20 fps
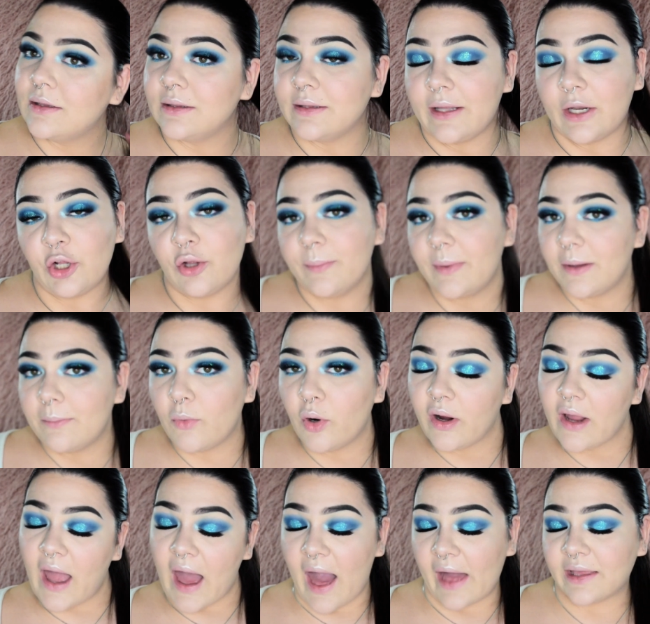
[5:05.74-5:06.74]
little bit
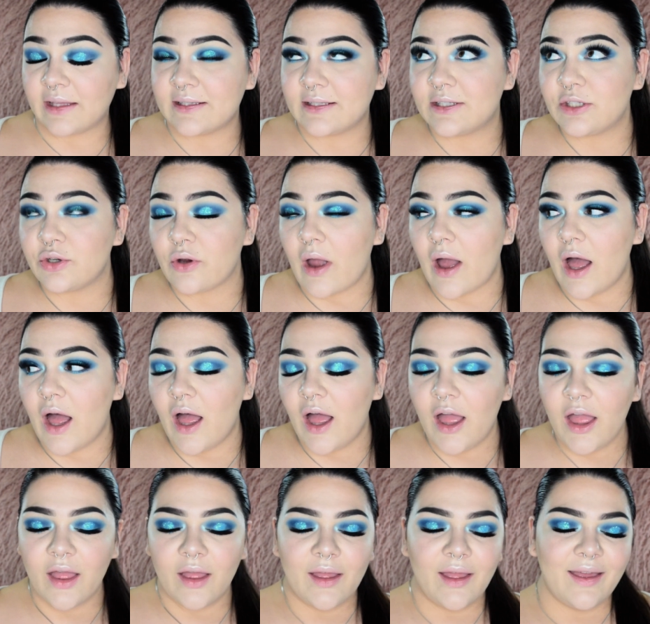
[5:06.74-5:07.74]
more extra,